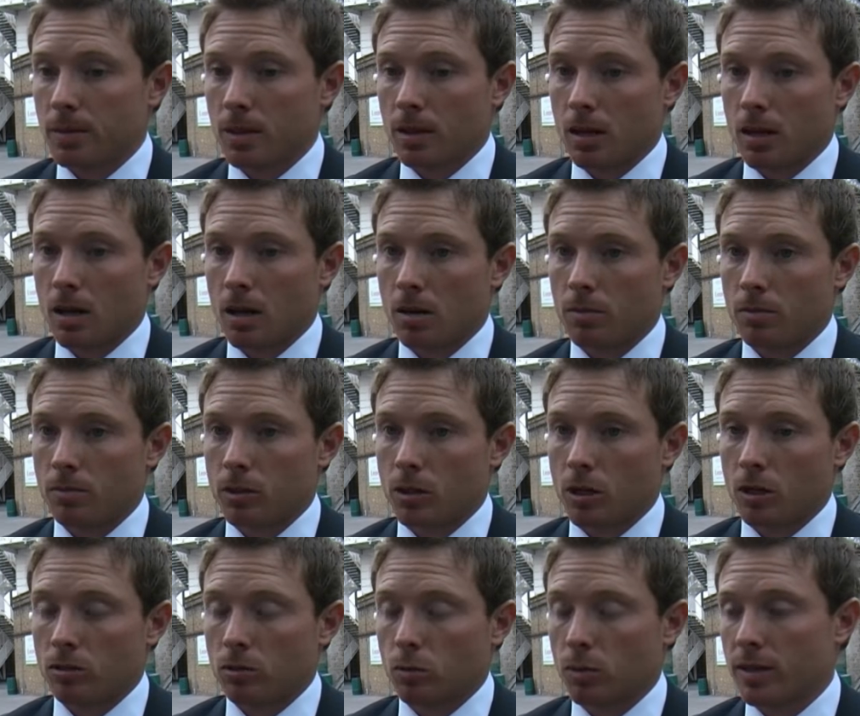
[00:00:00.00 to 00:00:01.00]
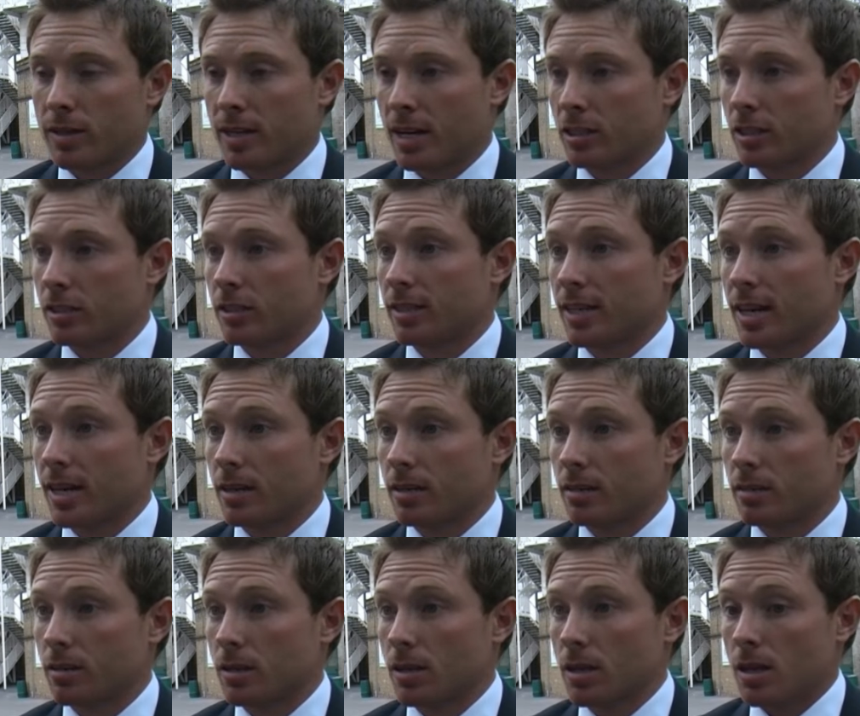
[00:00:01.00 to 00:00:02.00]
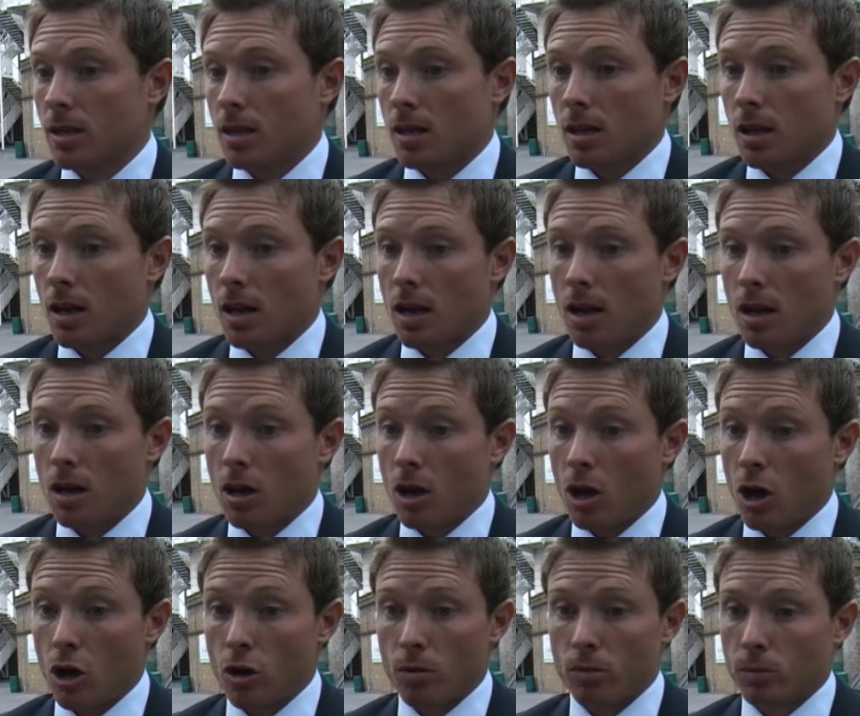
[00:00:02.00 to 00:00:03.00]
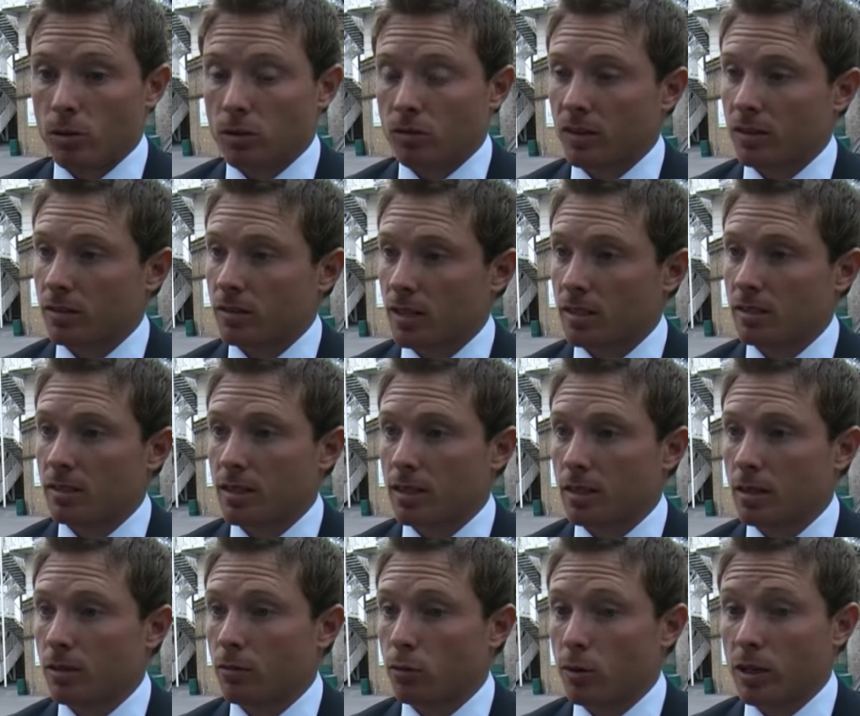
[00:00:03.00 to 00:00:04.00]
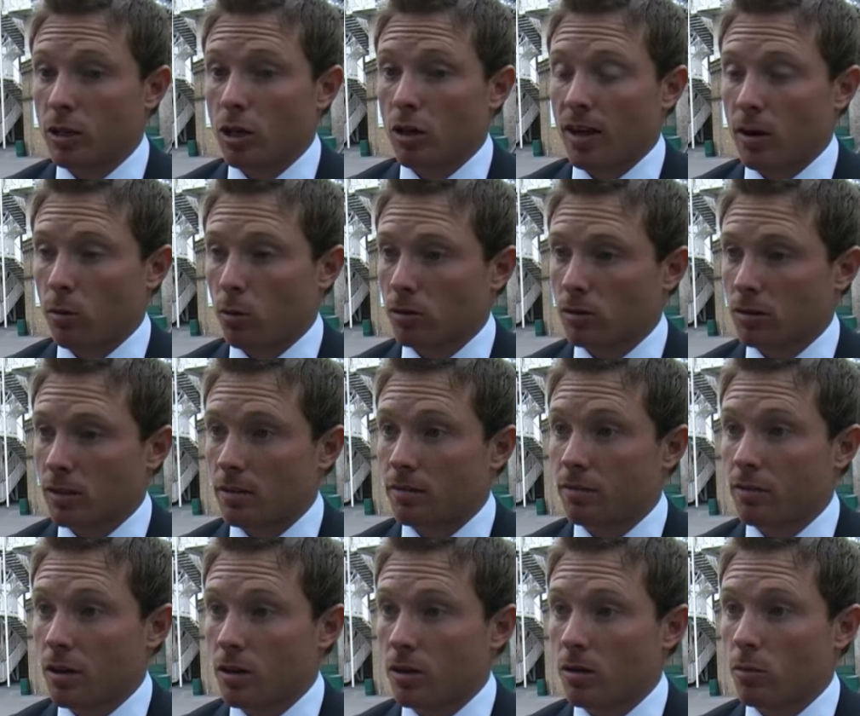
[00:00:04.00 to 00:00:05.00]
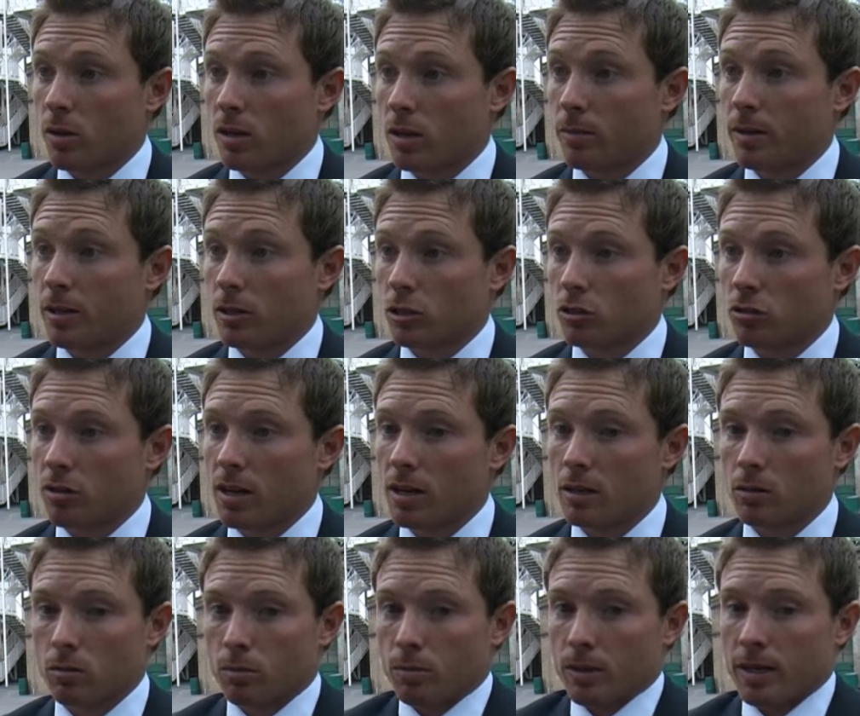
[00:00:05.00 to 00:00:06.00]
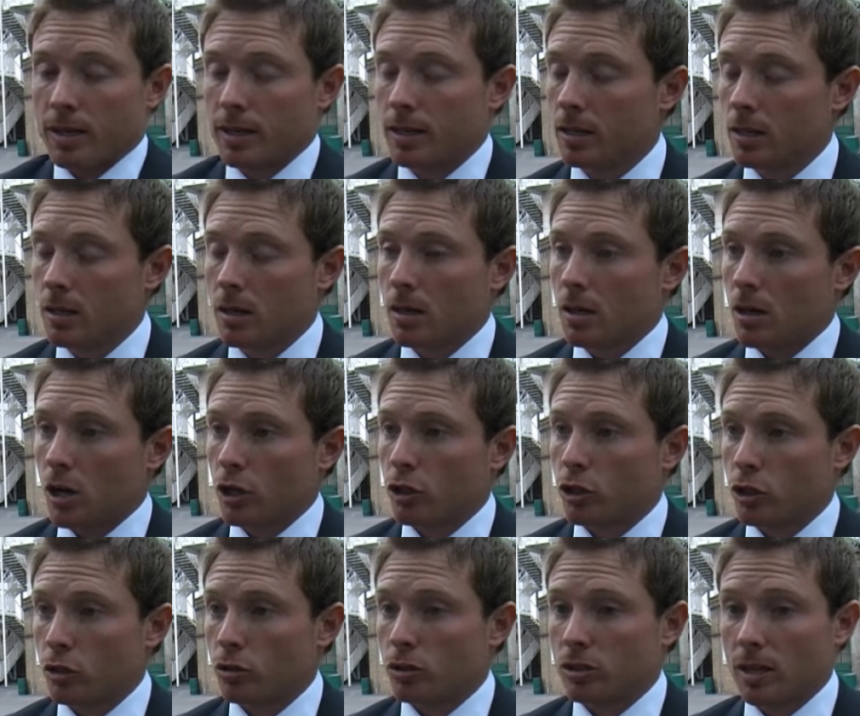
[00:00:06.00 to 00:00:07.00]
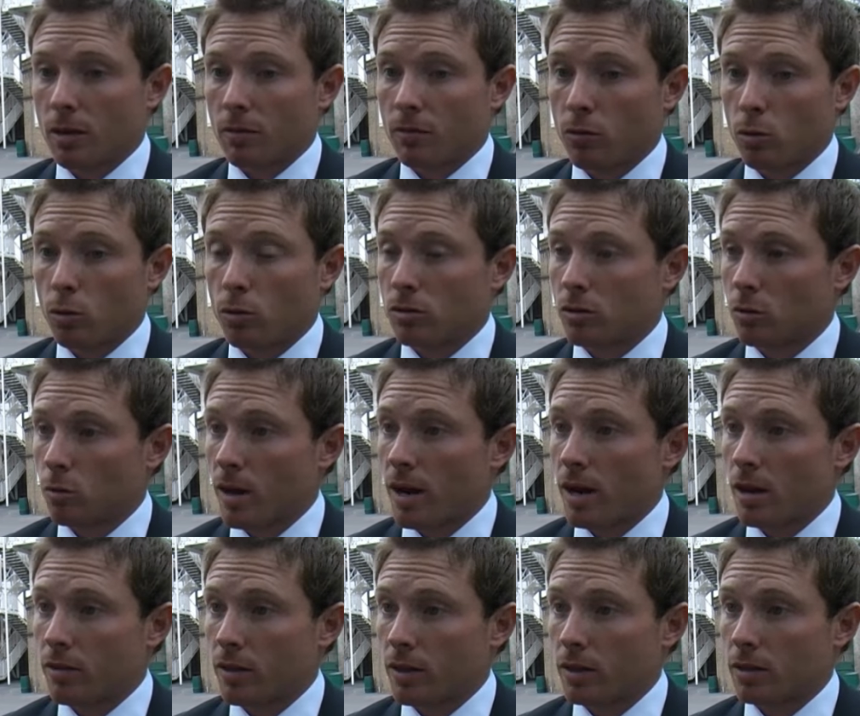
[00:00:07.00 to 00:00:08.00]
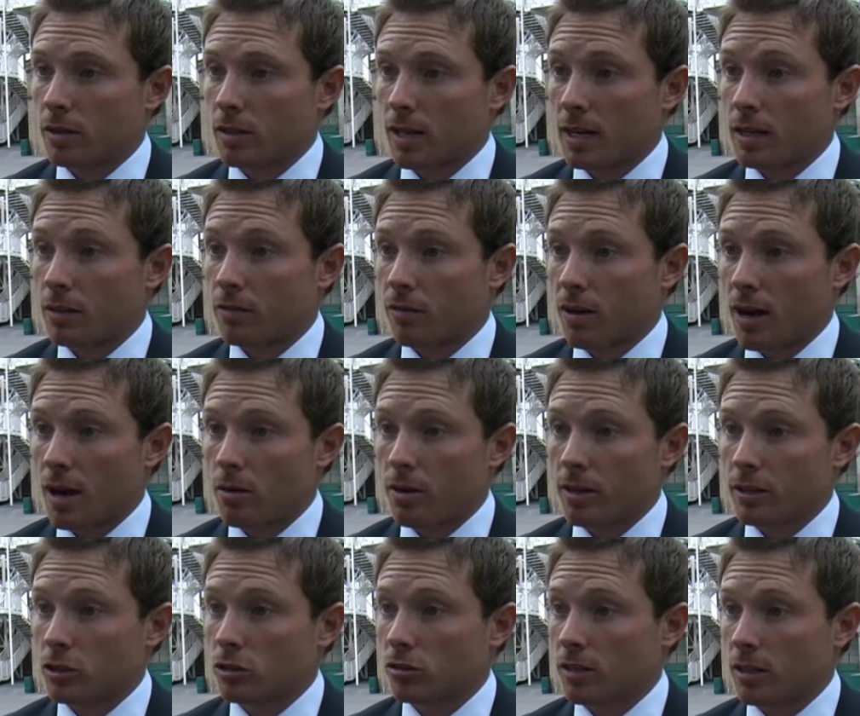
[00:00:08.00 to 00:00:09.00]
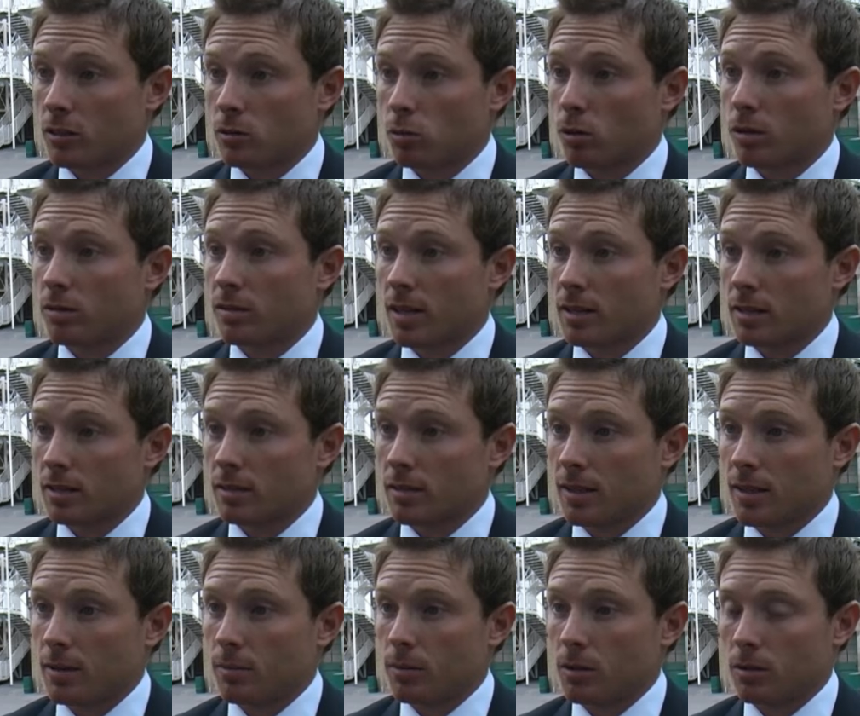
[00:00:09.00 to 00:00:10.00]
Um, you know, to win the Ashes again uh, at home was fantastic, and if we can go that one step further and win them in Australia, would be a huge step forward to where I think Andy Flower and Andy Strauss want to take this team.